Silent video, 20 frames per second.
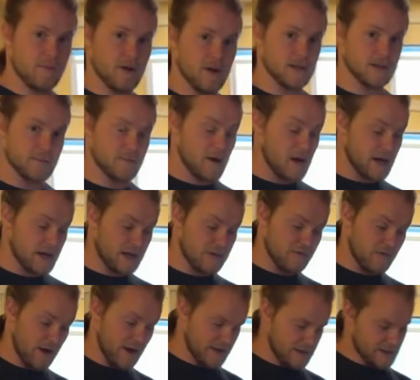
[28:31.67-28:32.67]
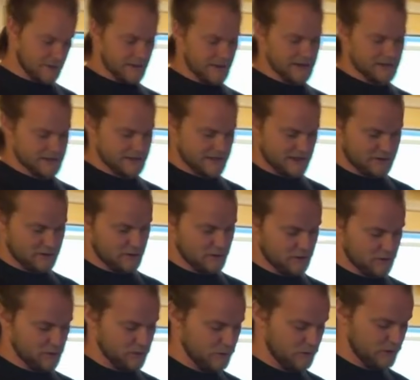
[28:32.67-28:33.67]
basmati rice? They make it sound all
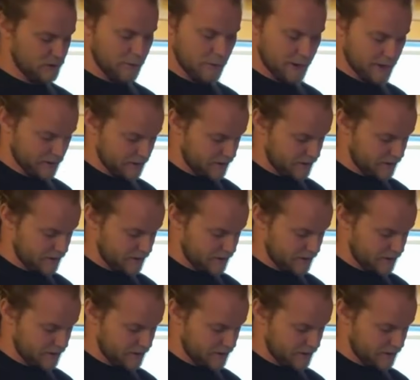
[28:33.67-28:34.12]
cool. I'm like,